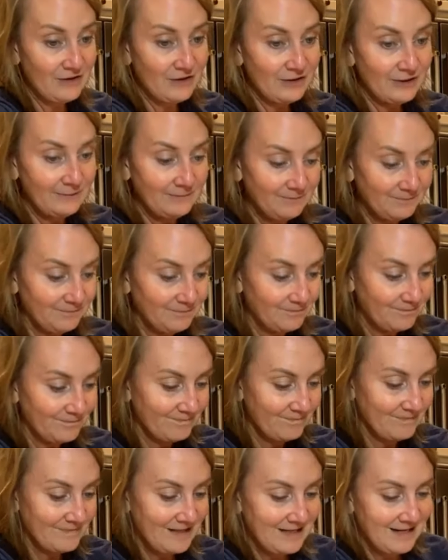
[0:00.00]
Okie doke,
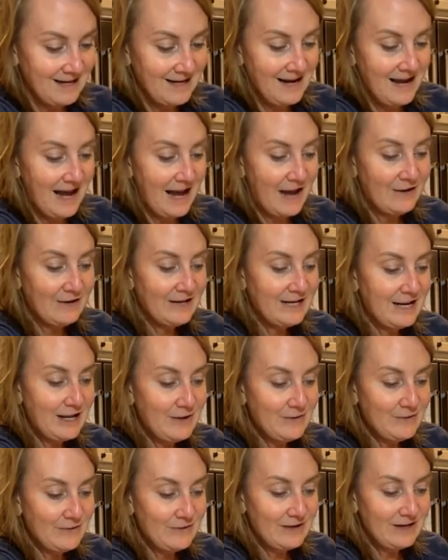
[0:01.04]
dryer
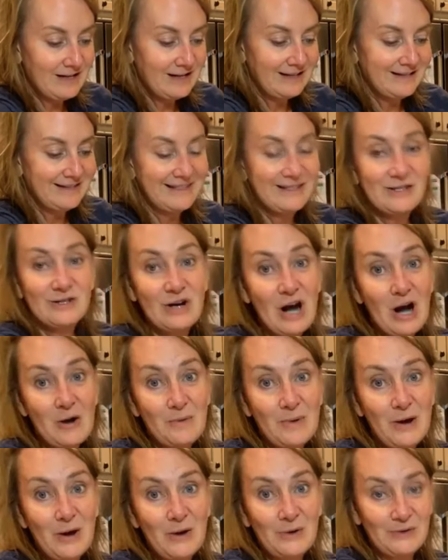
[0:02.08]
balls. We're
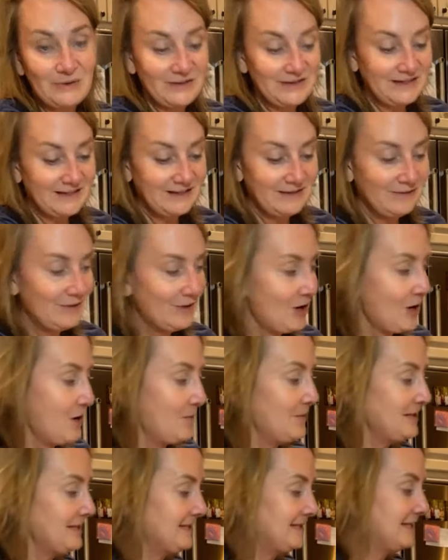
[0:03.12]
almost done.
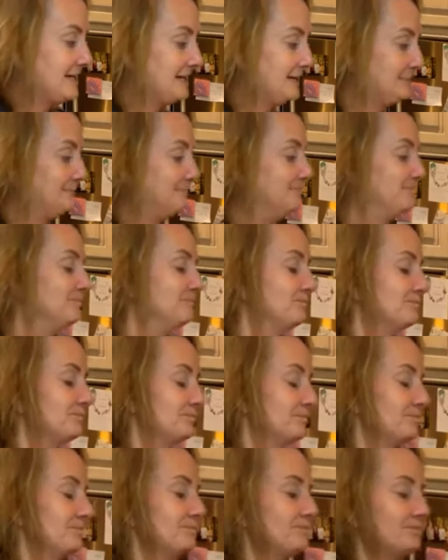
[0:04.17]
Our
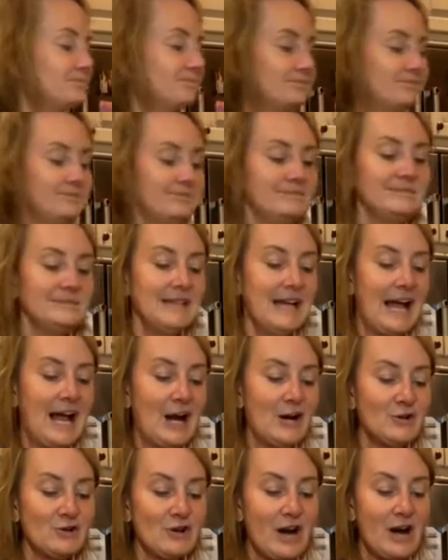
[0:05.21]
dryer balls. Now
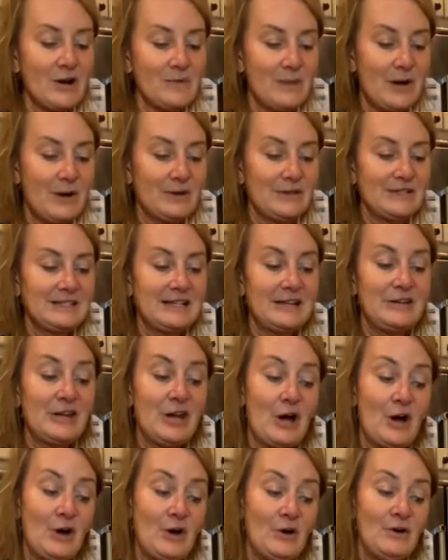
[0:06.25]
y'all, I am
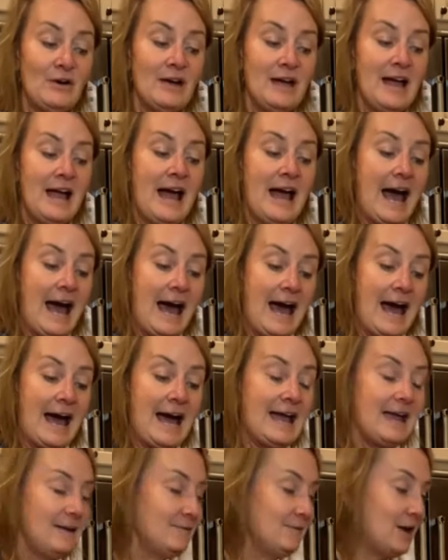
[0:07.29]
not
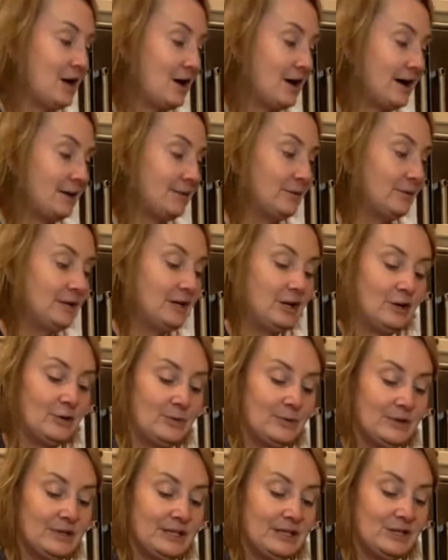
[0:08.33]
100% sure that we
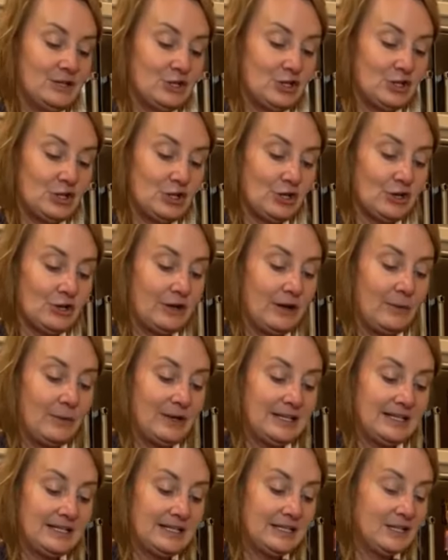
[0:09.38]
still have
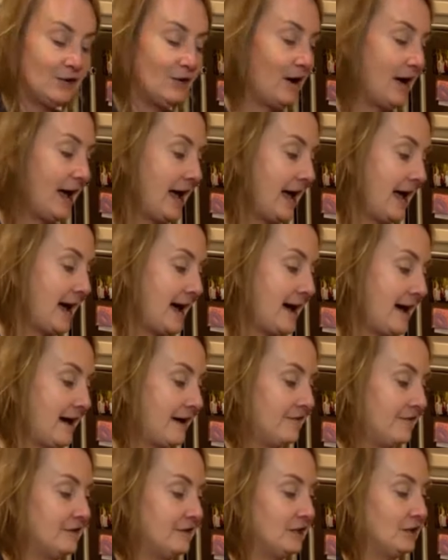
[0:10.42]
the little sheep
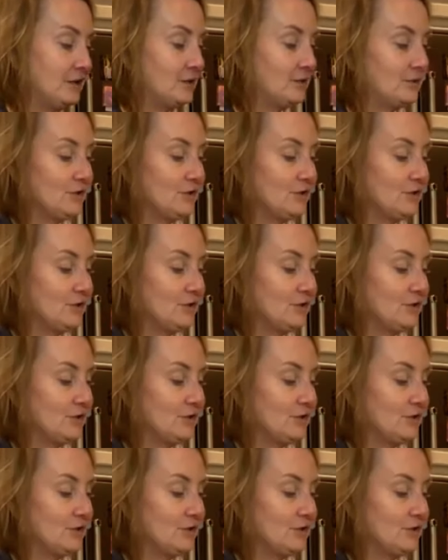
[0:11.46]
ones.